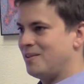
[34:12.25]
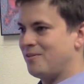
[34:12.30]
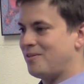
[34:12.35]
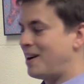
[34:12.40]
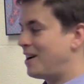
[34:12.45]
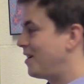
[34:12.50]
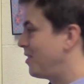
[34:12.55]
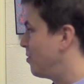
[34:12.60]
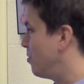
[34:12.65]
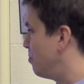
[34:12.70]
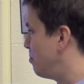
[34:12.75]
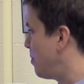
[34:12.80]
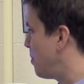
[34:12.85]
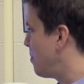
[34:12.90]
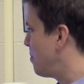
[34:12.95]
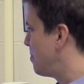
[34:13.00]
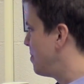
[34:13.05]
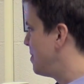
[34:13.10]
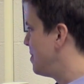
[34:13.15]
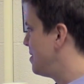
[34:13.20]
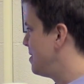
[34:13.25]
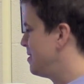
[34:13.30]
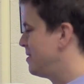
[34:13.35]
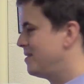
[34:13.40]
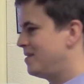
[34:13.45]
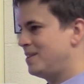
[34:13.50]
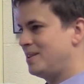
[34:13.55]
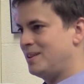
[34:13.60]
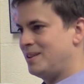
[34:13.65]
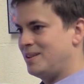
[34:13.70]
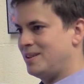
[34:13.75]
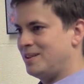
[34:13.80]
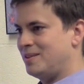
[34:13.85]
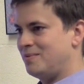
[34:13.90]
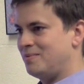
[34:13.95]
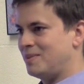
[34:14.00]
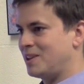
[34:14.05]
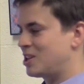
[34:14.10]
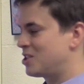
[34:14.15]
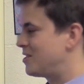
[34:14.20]
find an old bone,
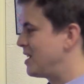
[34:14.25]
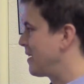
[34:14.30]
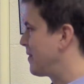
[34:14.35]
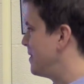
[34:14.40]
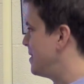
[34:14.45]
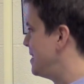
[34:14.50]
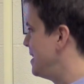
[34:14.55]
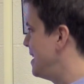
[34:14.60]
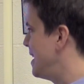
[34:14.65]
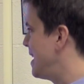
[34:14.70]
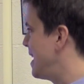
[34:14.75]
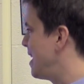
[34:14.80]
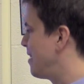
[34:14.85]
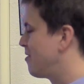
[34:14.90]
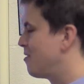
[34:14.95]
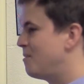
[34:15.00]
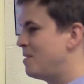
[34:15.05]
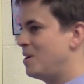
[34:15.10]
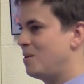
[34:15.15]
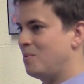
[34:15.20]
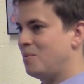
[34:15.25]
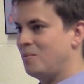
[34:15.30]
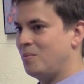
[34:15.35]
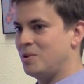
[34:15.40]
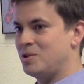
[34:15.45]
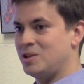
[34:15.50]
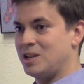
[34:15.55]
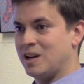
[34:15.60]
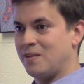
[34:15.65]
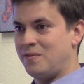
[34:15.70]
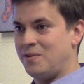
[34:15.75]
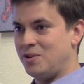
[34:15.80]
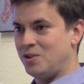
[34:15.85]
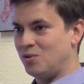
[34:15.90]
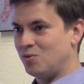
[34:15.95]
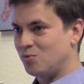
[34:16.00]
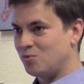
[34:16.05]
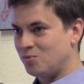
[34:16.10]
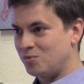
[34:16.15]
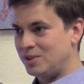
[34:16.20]
extract the DNA from it, which you have to
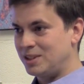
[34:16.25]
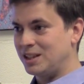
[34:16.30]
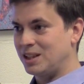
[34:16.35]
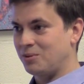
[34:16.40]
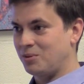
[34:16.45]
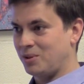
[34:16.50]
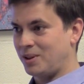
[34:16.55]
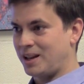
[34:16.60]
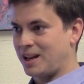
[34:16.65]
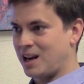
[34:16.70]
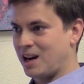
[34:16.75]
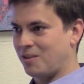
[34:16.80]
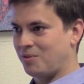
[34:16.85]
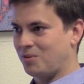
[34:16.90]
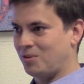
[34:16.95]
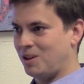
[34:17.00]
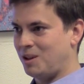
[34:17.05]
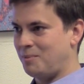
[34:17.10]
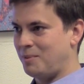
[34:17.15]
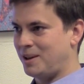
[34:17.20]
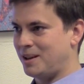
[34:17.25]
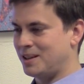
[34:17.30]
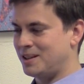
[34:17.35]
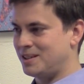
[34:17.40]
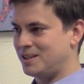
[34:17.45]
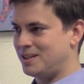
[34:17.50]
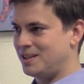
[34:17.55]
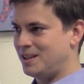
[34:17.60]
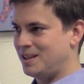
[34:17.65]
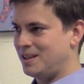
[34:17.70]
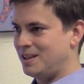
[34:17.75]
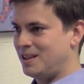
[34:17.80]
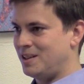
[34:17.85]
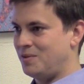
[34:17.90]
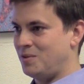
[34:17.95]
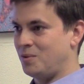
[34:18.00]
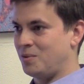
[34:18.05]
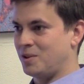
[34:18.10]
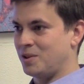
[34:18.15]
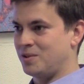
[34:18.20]
do really, really carefully, because
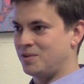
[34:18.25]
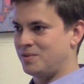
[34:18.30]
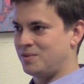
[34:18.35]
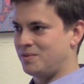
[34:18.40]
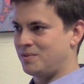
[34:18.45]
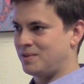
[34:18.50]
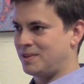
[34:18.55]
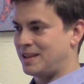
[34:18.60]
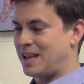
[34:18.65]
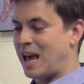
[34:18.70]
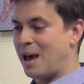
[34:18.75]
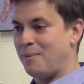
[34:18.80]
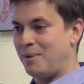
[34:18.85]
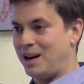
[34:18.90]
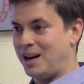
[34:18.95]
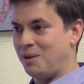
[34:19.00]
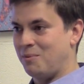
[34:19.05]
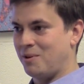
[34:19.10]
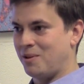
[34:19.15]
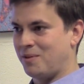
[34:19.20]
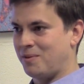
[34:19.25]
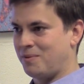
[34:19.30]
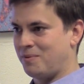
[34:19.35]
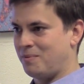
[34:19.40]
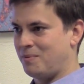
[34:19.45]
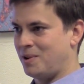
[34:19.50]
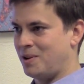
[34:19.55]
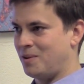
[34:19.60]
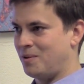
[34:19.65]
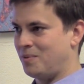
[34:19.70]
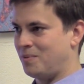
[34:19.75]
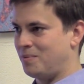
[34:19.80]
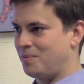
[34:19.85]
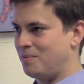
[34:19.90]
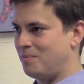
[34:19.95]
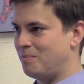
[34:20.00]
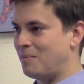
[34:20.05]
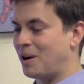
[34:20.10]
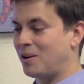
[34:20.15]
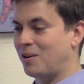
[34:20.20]
if you contaminate it with
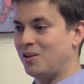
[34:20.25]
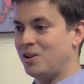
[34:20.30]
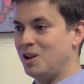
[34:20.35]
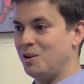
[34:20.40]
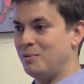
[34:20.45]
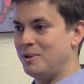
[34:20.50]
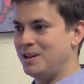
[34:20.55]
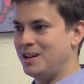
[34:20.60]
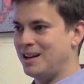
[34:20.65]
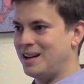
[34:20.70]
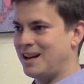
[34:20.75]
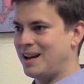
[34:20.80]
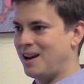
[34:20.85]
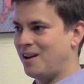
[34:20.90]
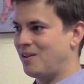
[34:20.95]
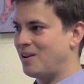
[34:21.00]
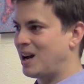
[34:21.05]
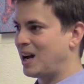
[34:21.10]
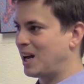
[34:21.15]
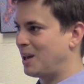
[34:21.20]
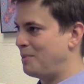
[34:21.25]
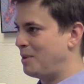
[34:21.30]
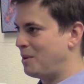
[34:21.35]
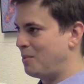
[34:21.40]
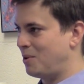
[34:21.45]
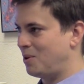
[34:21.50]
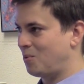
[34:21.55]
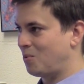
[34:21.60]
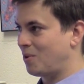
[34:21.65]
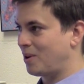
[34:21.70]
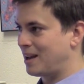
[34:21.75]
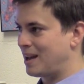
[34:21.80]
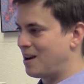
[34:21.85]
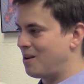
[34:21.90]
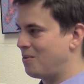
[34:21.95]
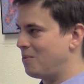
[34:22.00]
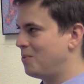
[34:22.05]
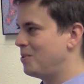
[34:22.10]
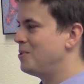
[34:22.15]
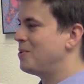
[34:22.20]
modern human DNA, you're not going to be able to work
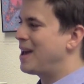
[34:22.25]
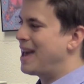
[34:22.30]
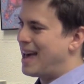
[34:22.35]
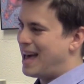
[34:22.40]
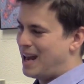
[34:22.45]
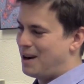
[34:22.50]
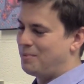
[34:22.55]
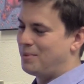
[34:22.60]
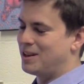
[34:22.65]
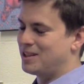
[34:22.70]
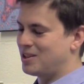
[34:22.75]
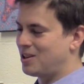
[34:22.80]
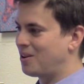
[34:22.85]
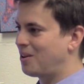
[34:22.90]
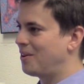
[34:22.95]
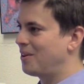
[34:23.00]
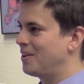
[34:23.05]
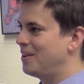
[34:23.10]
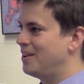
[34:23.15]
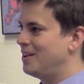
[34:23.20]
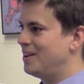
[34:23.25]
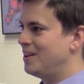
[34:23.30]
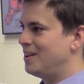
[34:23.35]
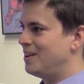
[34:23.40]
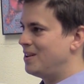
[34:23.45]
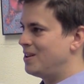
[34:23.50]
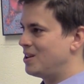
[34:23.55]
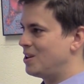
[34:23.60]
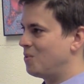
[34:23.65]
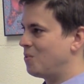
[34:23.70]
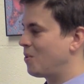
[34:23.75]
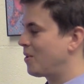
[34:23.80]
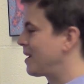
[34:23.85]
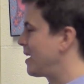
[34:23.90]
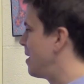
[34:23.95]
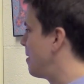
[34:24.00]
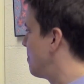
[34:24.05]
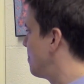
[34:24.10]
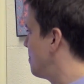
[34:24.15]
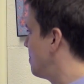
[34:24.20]
out. Well, you can, but it's hard to
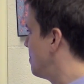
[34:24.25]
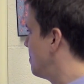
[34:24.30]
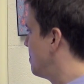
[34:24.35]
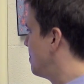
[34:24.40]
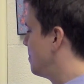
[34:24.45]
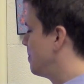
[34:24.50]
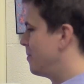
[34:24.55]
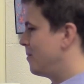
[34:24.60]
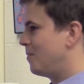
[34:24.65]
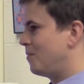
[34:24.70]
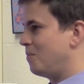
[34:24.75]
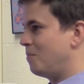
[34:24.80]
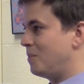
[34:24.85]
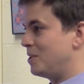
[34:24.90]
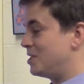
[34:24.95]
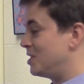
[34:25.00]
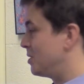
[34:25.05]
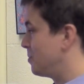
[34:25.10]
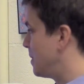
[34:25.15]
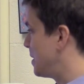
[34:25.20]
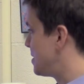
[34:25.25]
work out which is